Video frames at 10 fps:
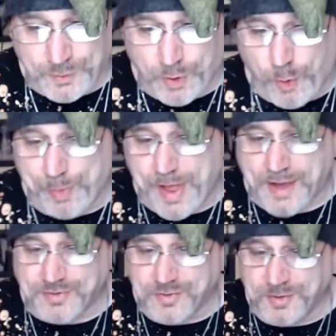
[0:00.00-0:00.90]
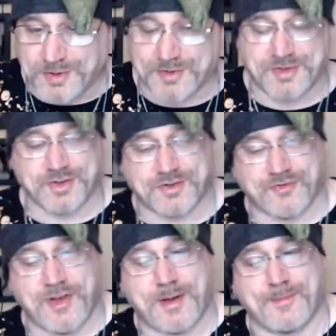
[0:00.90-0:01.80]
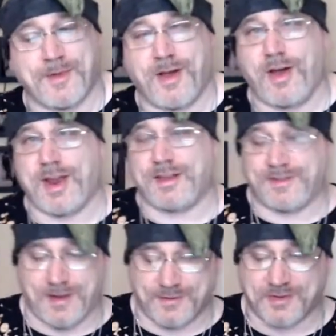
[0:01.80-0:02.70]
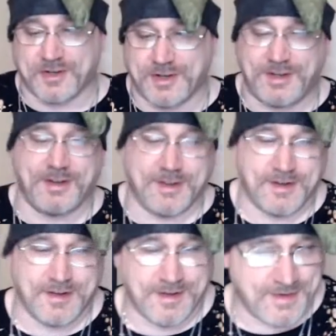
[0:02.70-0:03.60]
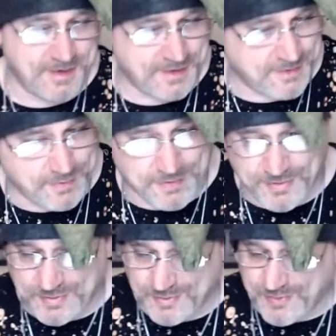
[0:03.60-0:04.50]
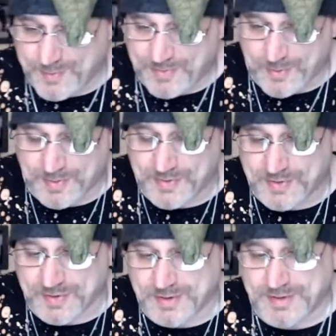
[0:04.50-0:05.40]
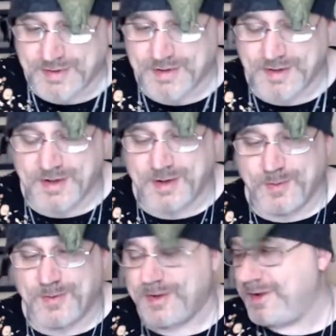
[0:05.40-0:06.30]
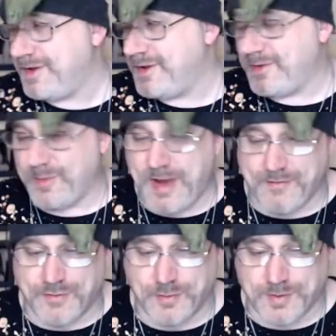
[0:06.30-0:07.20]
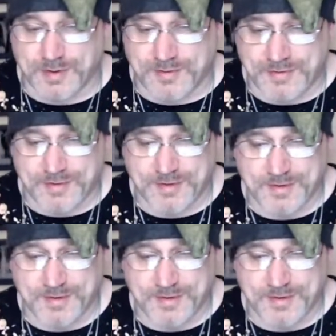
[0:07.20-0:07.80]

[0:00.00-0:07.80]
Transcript: Opal had noodles and shrimp. Oh, that sounds good. Noodles and shrimp's always good. We have noodles.